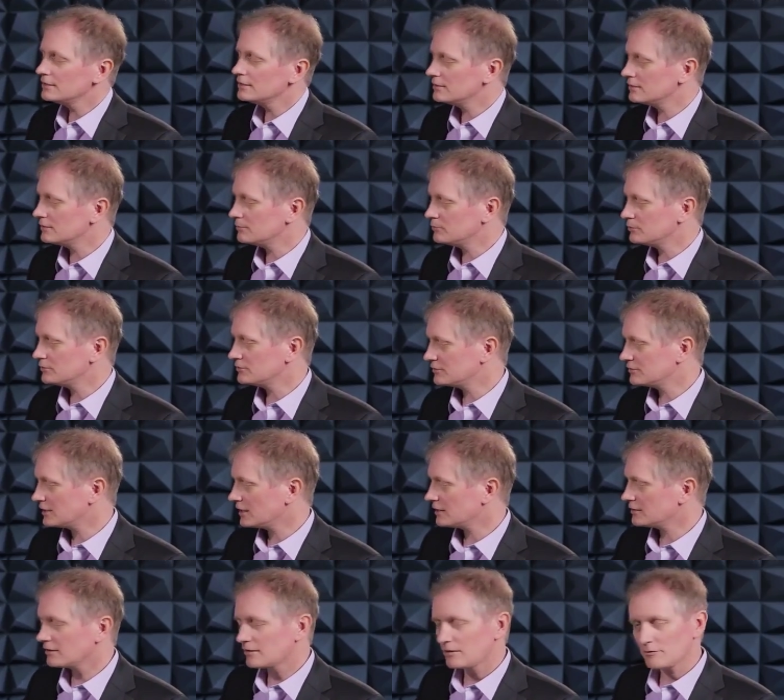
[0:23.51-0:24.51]
that put
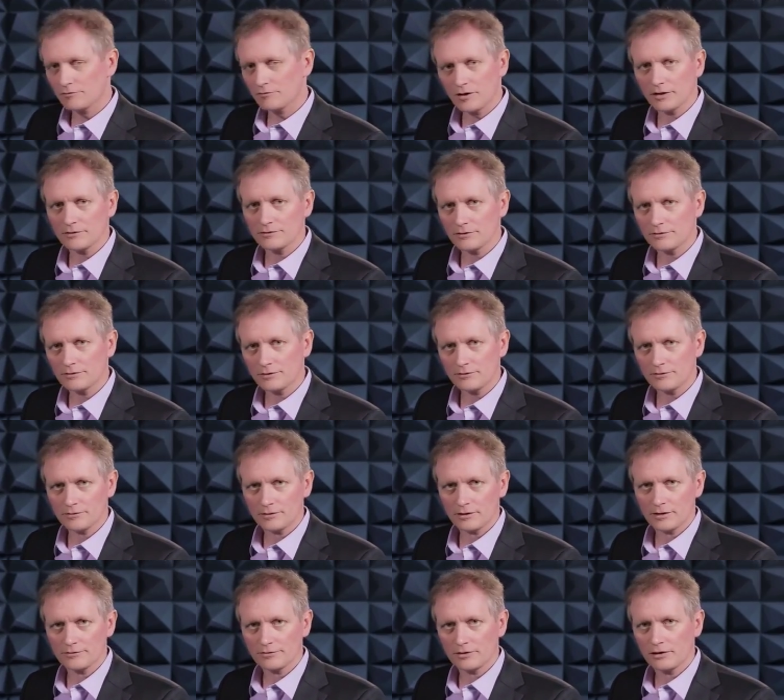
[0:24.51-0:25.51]
together the 555